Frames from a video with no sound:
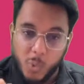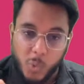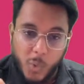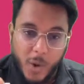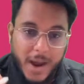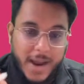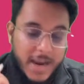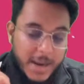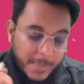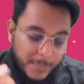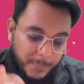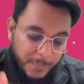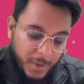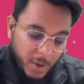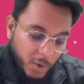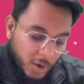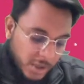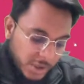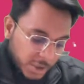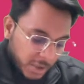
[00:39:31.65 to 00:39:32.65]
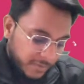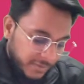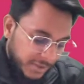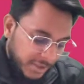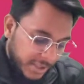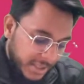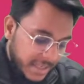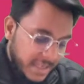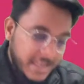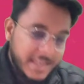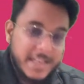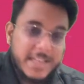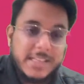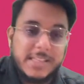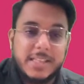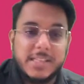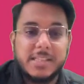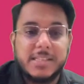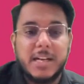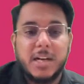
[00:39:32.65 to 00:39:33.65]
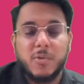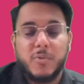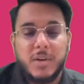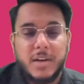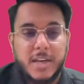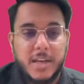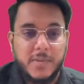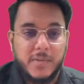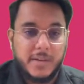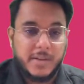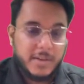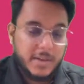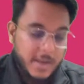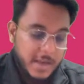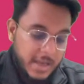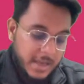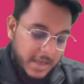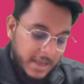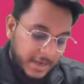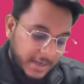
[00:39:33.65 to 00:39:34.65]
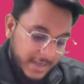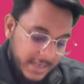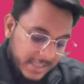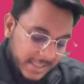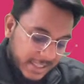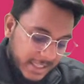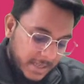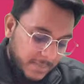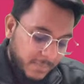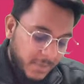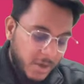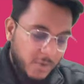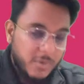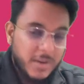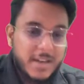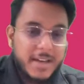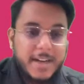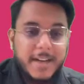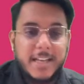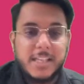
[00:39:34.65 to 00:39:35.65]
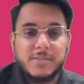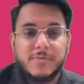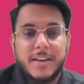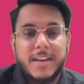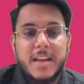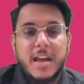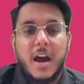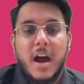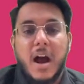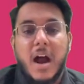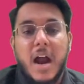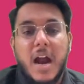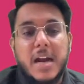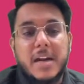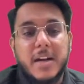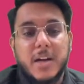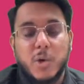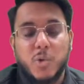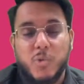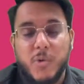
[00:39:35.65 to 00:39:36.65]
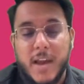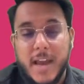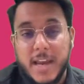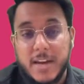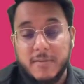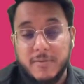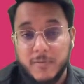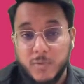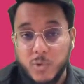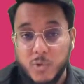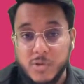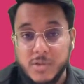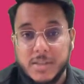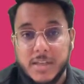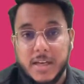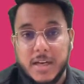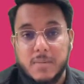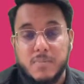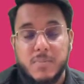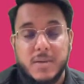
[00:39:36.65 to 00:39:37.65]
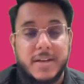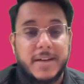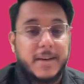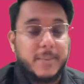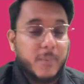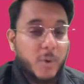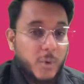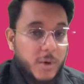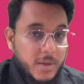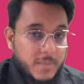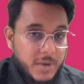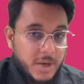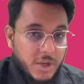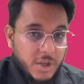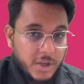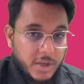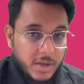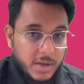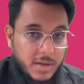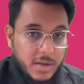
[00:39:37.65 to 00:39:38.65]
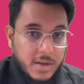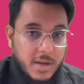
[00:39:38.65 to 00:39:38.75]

Why? Because of three reasons that were given. Reason number one, it is very hard to enforce the complete prohibition.